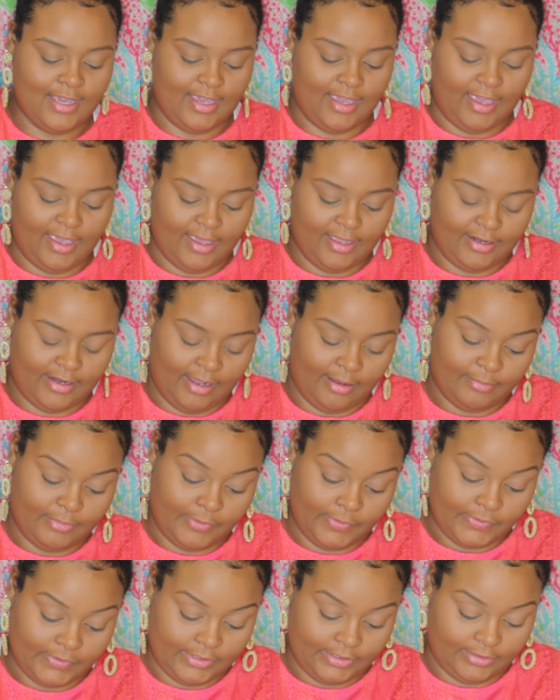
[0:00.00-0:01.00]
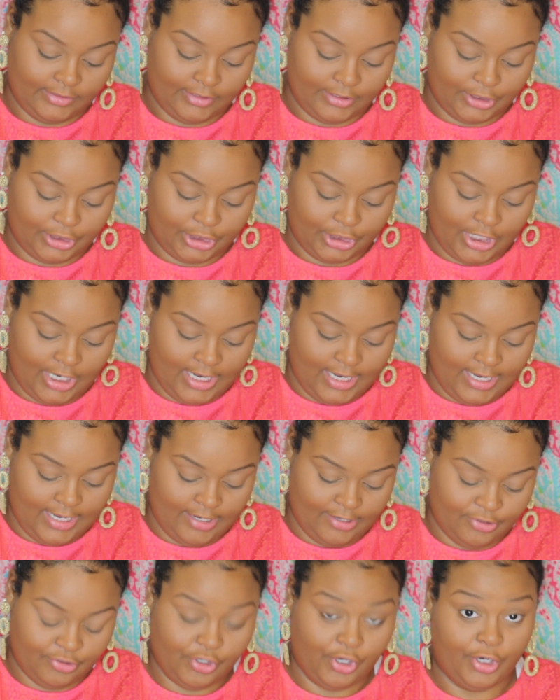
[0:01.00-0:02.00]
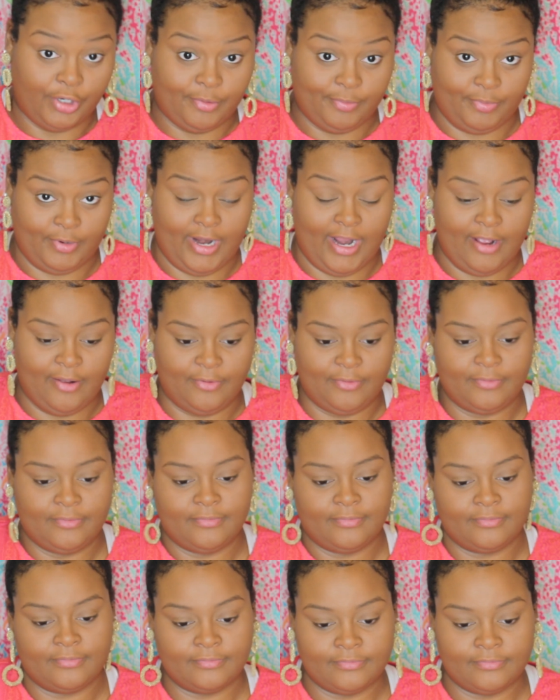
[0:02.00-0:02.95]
And I'm using the shade Dark Brown.